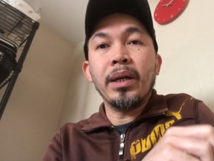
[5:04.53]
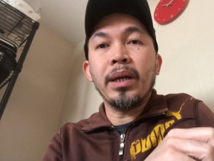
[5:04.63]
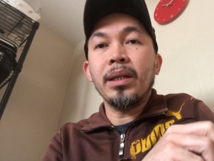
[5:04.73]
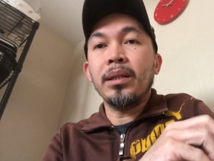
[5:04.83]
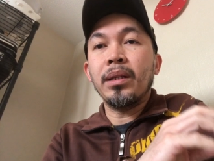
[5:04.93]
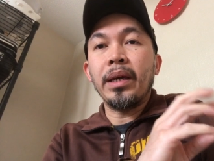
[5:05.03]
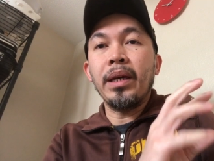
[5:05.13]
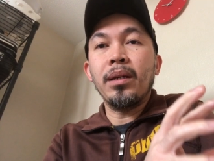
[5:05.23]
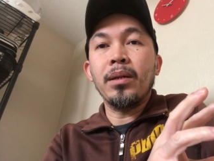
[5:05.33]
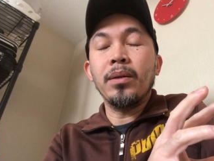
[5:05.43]
gain
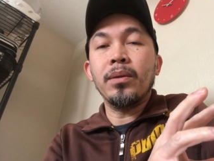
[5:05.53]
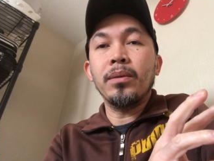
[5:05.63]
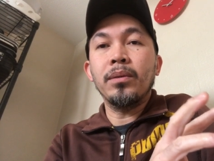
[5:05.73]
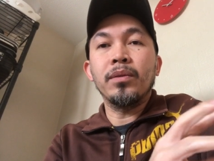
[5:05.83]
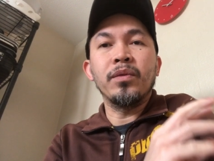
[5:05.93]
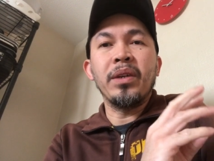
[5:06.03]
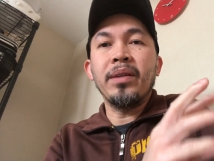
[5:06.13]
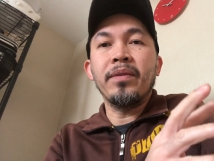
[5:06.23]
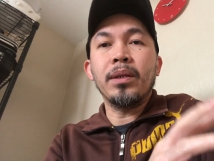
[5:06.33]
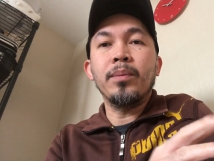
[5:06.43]
EQ
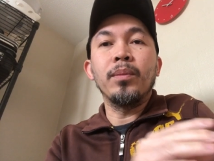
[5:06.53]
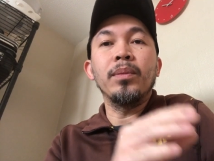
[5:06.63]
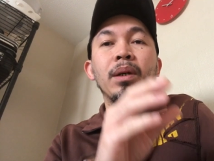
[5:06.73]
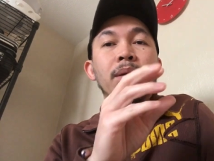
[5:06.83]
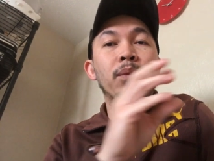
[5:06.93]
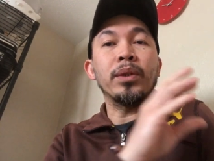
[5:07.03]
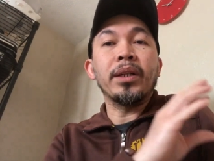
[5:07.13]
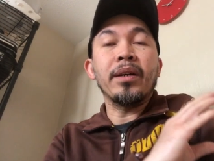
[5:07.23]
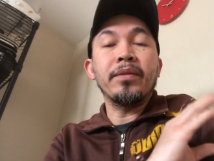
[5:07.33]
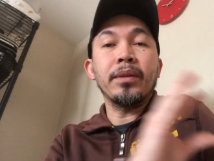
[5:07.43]
reverb
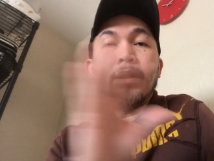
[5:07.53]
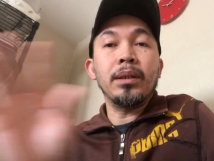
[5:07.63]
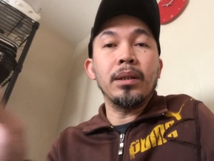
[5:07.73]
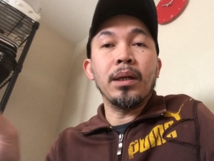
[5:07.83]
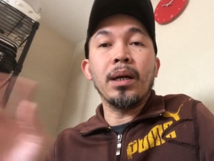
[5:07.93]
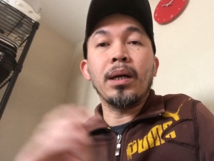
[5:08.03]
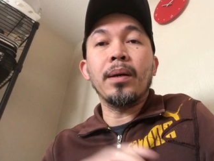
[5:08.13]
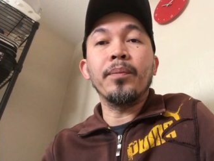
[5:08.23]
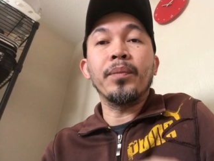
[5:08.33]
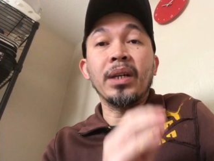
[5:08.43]
whatever
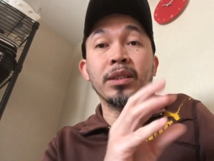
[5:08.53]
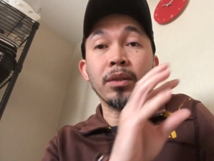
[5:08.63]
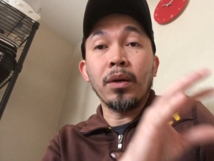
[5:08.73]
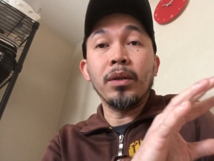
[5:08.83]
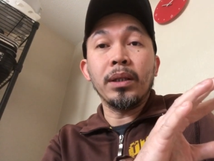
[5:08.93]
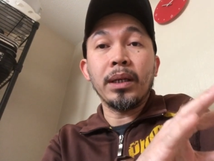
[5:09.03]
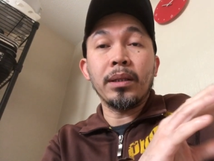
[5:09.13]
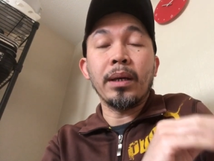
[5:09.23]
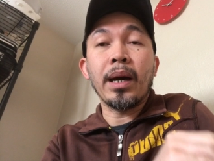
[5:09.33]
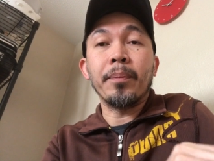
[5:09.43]
um, that's on
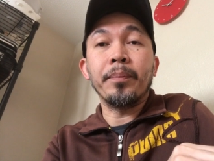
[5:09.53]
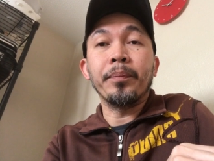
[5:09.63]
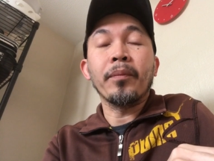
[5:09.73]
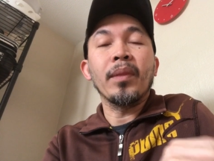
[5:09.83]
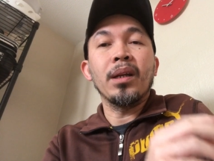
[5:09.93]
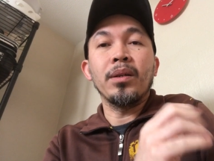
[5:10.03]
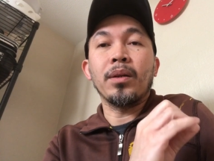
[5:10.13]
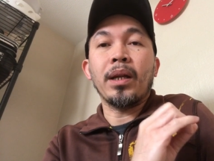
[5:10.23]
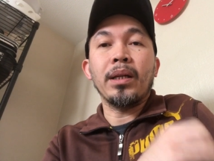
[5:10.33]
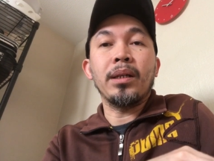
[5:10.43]
that amp you
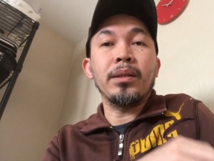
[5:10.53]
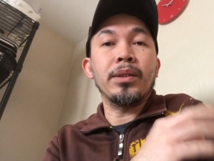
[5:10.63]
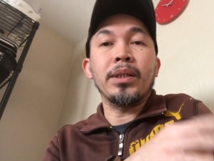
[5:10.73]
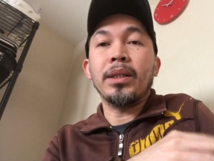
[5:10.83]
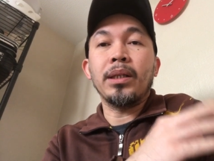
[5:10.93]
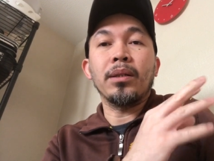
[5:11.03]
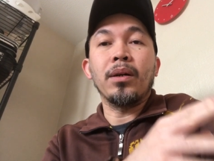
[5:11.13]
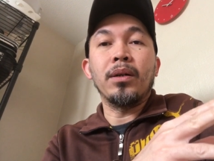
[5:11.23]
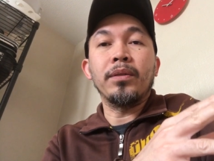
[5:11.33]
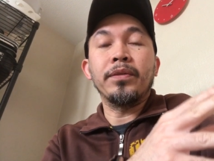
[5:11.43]
can either turn it
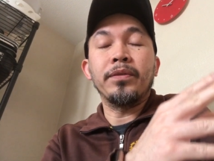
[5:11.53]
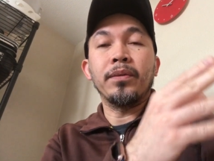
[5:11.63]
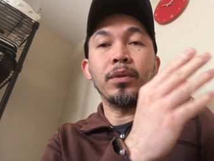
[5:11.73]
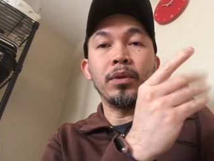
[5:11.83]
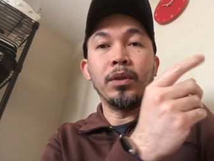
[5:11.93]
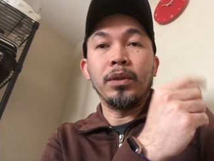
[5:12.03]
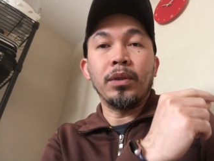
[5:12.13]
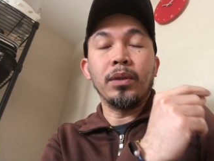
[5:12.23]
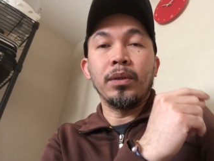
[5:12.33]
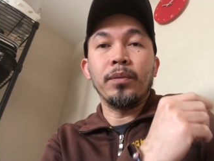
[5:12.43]
off on
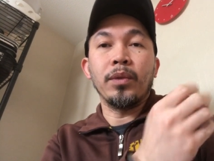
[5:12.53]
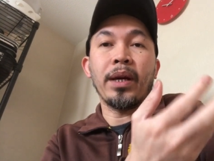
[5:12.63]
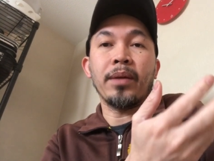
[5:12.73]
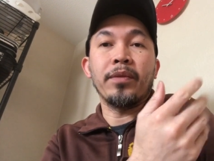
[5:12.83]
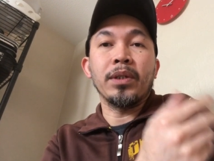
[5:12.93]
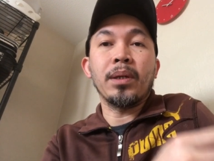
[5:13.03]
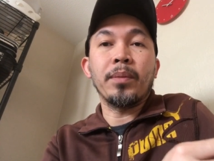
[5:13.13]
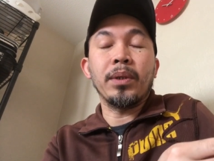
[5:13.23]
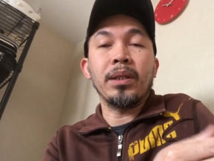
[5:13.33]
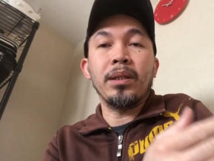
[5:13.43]
like for
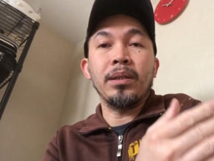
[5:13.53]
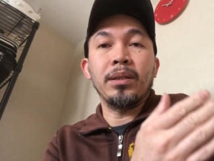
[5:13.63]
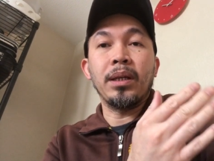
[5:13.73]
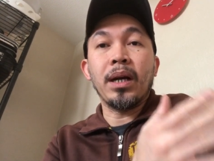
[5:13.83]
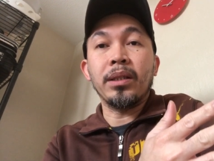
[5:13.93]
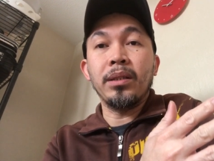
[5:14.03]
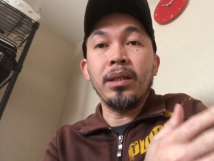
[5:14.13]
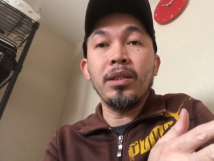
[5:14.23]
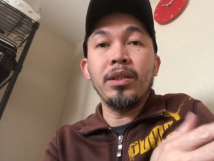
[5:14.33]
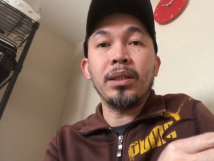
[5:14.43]
example it's got
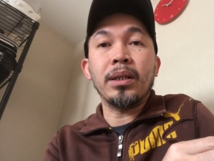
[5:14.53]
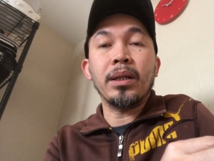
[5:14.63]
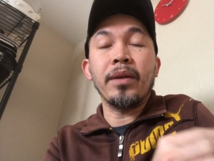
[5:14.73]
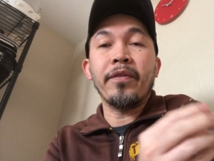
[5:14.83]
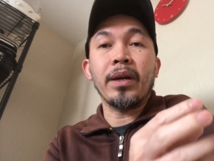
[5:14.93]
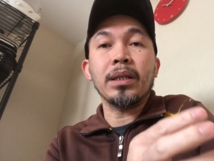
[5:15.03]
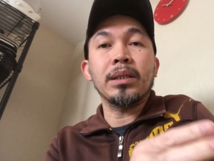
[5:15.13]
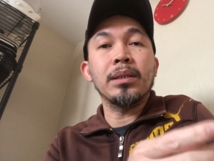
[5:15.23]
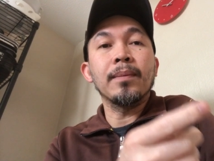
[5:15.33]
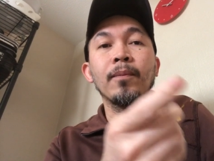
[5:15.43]
digital
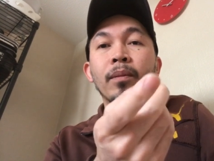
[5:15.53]
effects